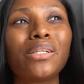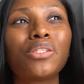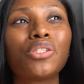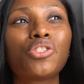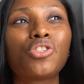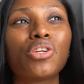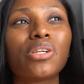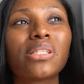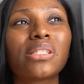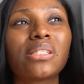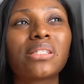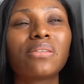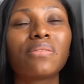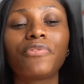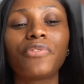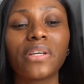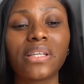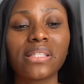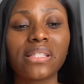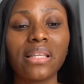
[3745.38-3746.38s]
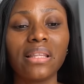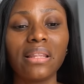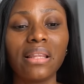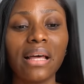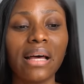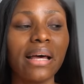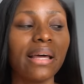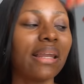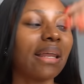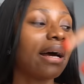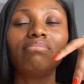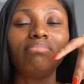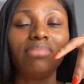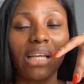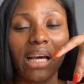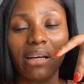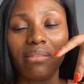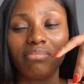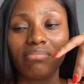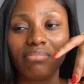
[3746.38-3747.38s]
just fixing that.
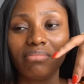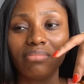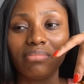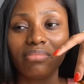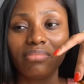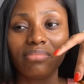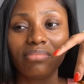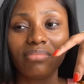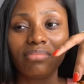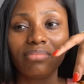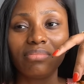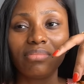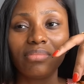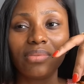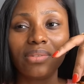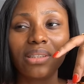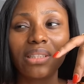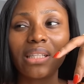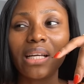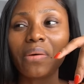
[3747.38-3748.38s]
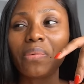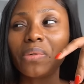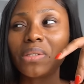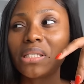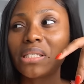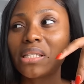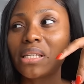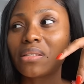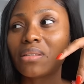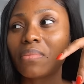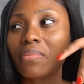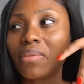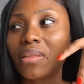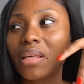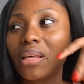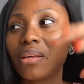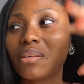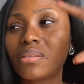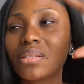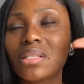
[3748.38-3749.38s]
Yeah. Did I want to say
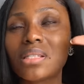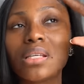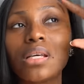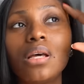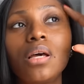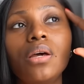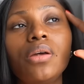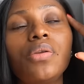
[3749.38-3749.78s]
something else?